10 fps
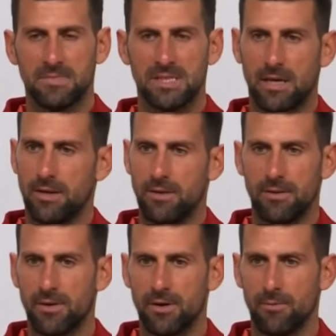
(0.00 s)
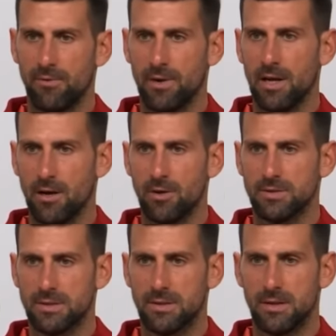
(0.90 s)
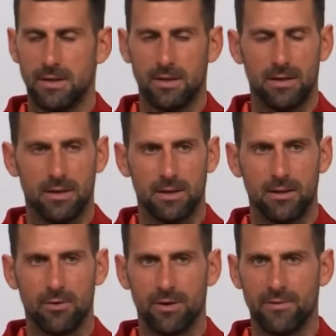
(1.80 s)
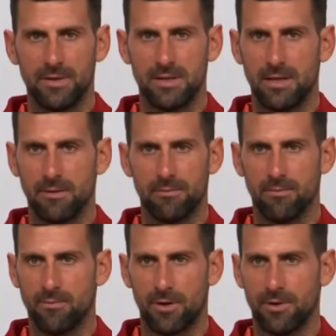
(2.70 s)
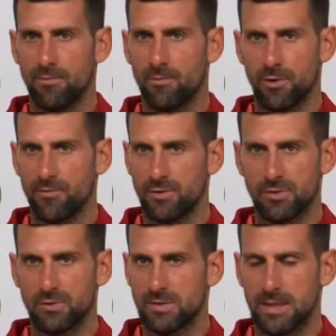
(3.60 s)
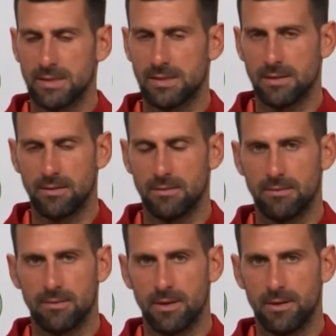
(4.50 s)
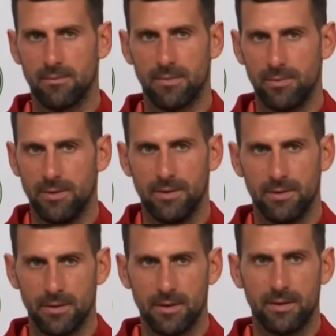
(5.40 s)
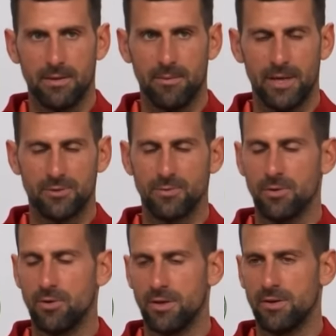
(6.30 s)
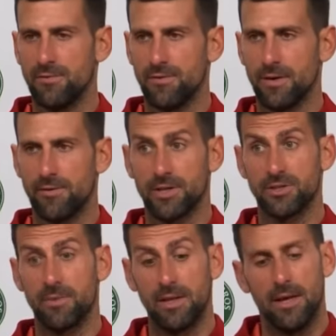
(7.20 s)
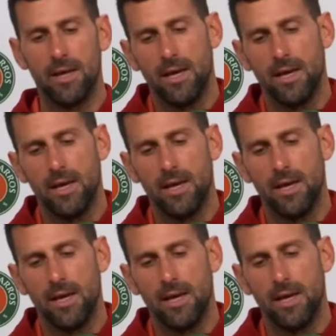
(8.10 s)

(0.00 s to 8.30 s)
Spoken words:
second and third were really close. He could have easily won one of those two sets, and maybe the match would go in a different direction. But